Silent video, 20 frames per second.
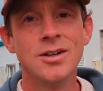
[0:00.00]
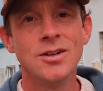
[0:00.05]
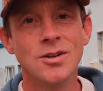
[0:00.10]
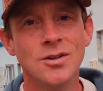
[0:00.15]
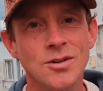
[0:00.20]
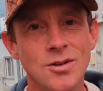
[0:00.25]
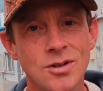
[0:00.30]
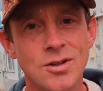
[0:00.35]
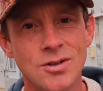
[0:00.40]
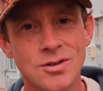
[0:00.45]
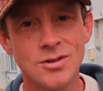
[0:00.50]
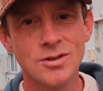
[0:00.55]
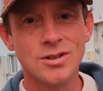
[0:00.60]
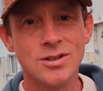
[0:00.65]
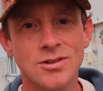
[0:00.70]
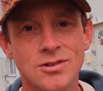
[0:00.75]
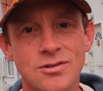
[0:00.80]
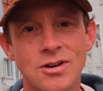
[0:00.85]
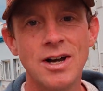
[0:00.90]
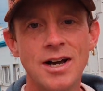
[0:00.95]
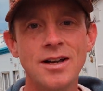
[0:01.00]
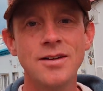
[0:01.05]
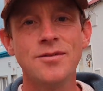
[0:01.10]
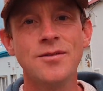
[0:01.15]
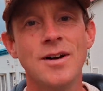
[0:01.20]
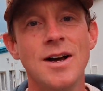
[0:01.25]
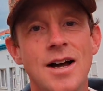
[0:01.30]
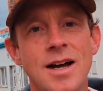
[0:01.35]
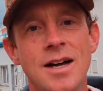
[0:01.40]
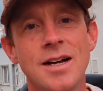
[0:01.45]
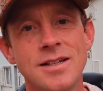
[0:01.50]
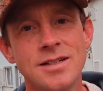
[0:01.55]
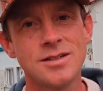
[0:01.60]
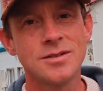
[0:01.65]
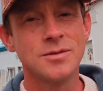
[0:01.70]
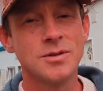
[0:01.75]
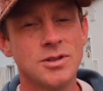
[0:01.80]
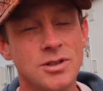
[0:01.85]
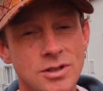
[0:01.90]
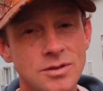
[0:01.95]
you can do a dry
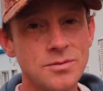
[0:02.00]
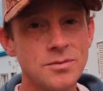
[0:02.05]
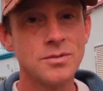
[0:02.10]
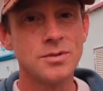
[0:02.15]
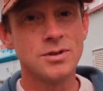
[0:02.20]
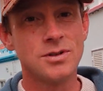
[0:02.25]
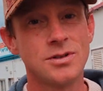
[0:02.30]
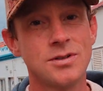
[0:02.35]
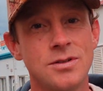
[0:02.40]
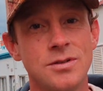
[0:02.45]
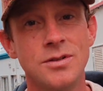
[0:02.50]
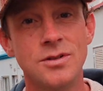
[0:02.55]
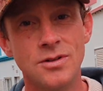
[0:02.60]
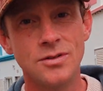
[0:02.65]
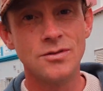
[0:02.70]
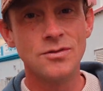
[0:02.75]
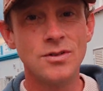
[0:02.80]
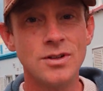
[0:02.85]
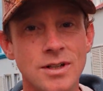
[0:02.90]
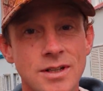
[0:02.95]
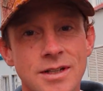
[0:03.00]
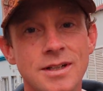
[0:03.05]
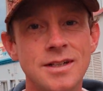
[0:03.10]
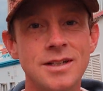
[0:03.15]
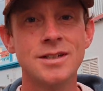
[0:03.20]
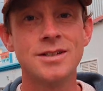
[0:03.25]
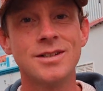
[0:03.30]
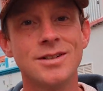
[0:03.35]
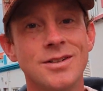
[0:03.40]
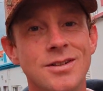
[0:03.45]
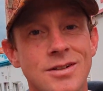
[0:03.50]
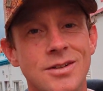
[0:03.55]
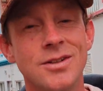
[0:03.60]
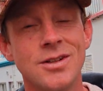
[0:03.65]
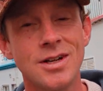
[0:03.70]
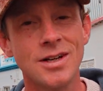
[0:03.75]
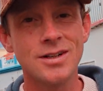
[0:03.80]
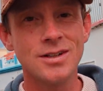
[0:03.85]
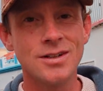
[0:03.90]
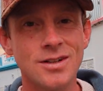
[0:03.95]
fast, which you really need to
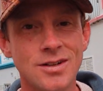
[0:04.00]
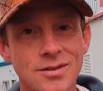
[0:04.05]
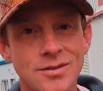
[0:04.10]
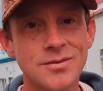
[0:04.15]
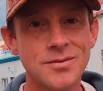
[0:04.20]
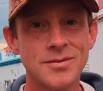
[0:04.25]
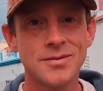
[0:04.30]
look into